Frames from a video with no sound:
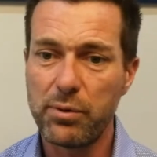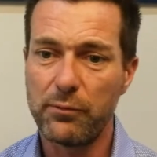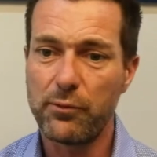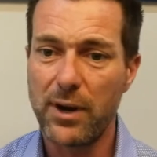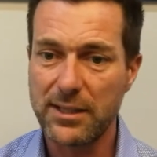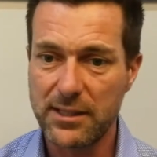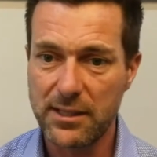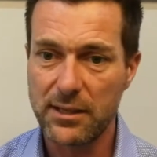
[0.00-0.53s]
of
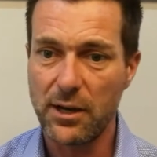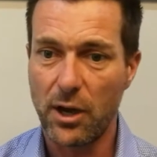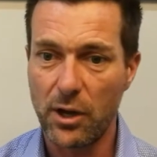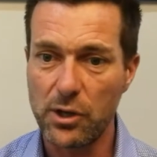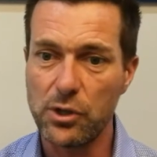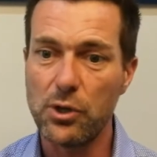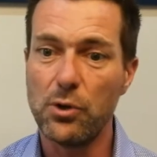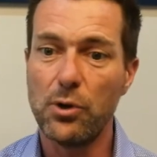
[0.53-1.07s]
resident are
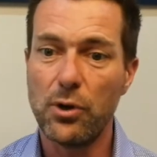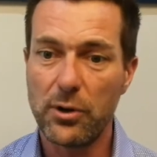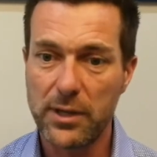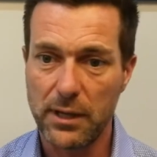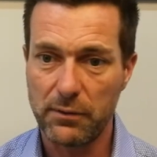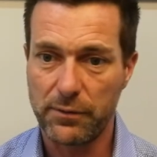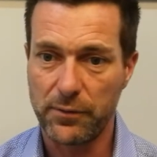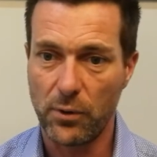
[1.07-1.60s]
you
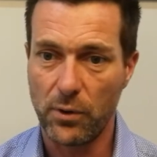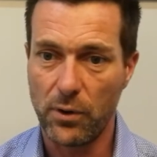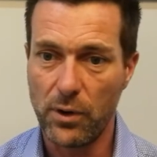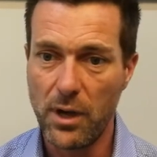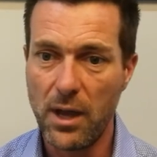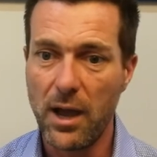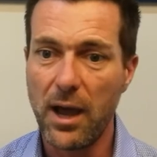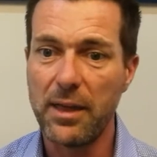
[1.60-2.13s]
looking for?
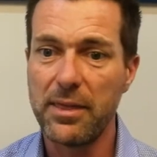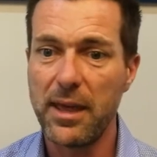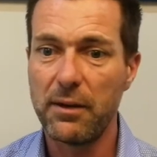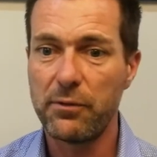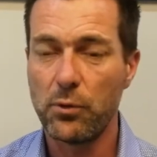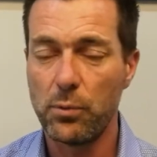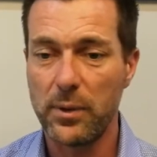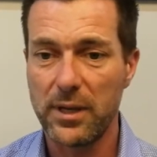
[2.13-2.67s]
And
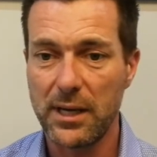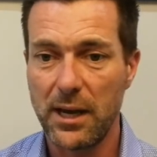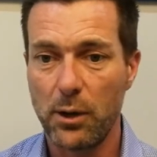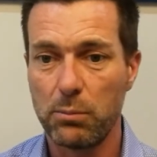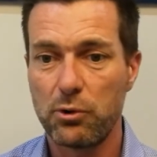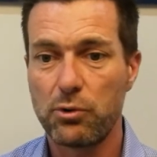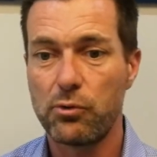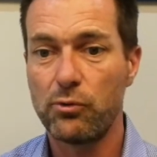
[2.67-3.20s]
therefore we can
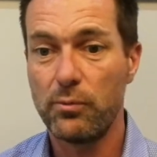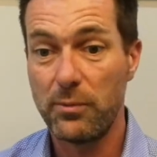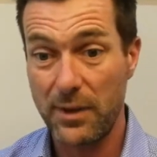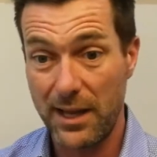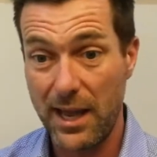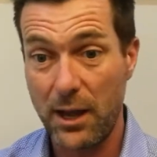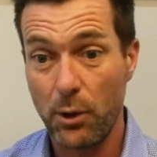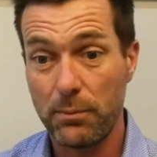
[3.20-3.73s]

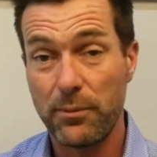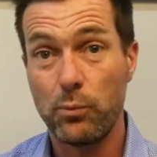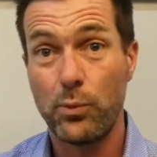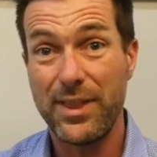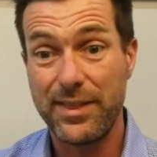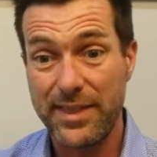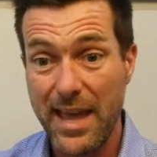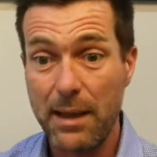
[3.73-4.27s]
help
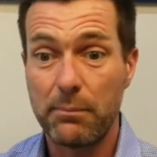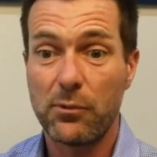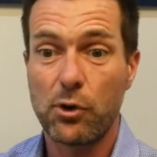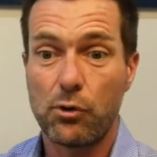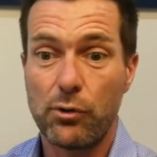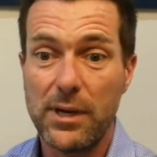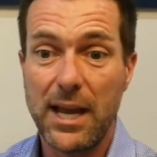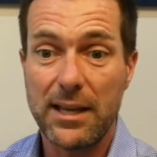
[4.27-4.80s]
with them
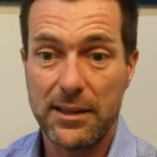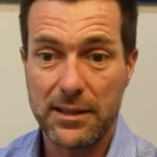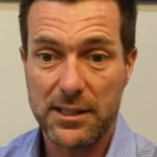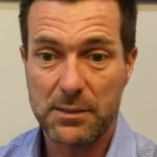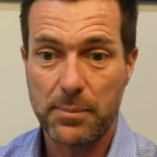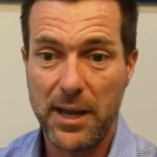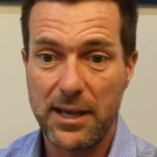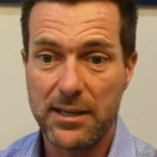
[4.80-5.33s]
create the
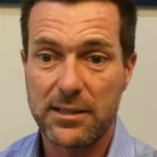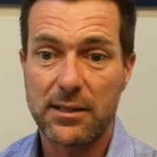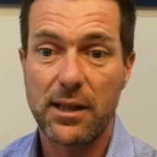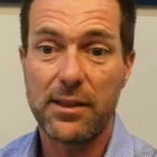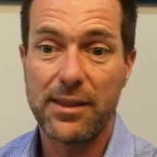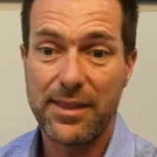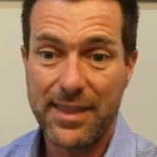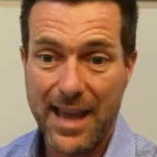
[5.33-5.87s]
space
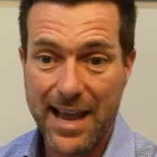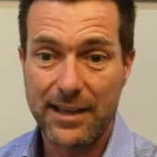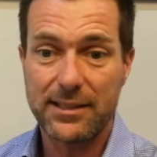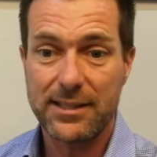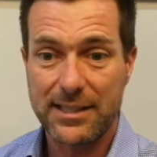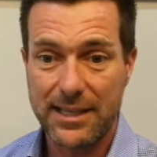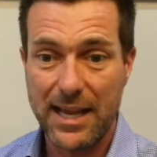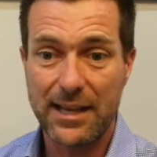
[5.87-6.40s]
that
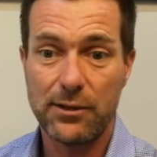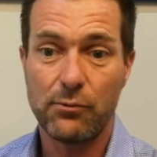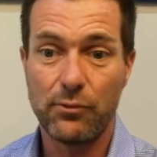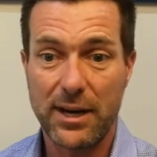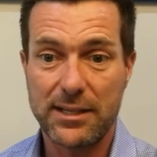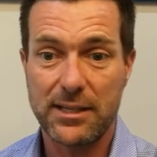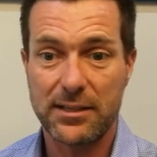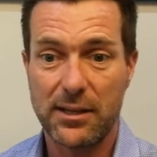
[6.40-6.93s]
said
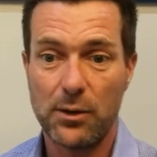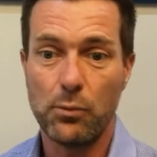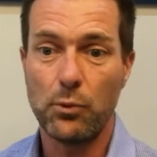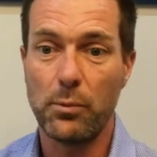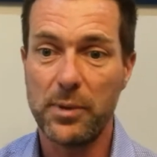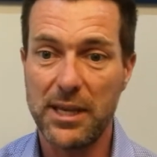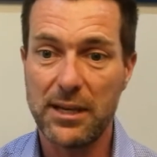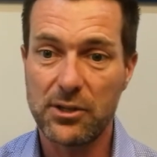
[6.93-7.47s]
resident
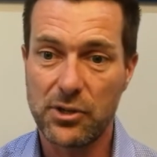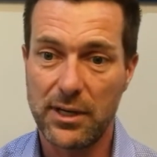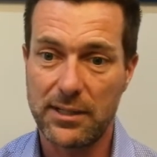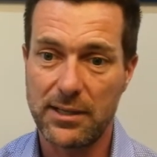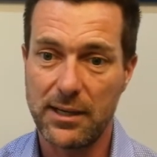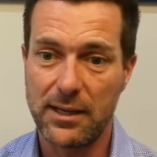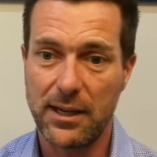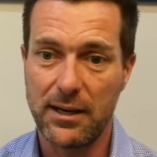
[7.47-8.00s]
will be
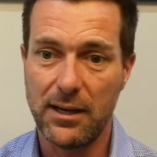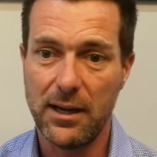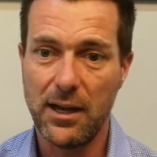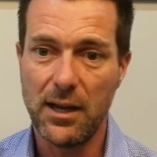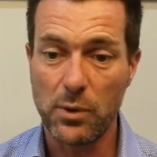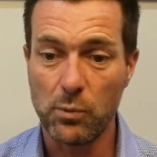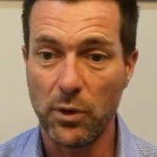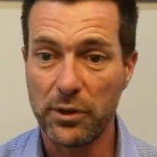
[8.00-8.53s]
interested in.
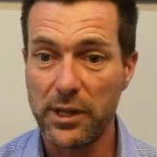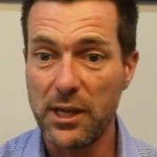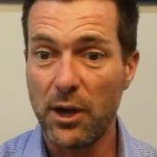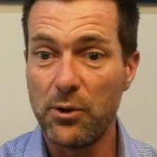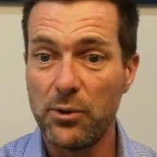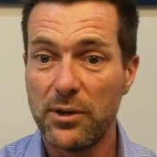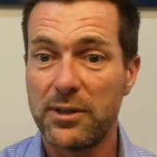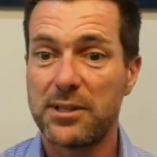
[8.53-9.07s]
We want the
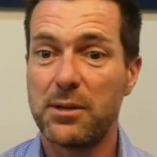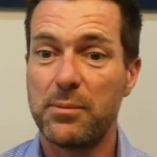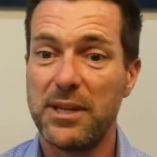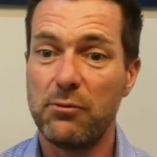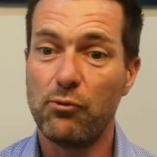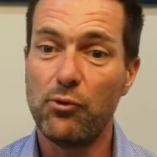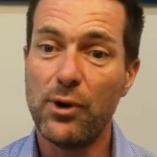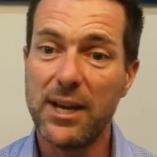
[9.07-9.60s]
owner to
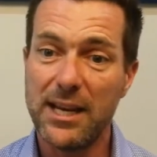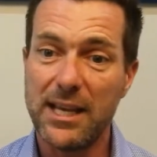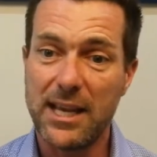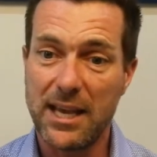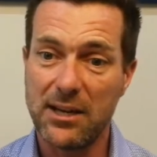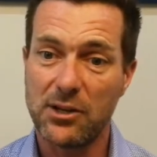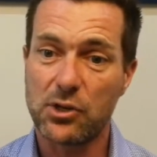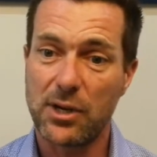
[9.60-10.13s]
be really
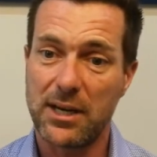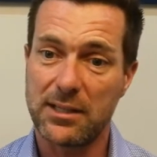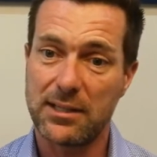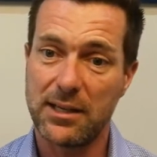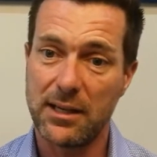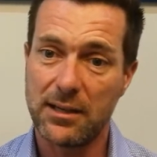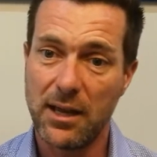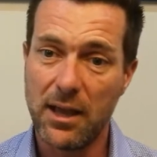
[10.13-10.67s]
interested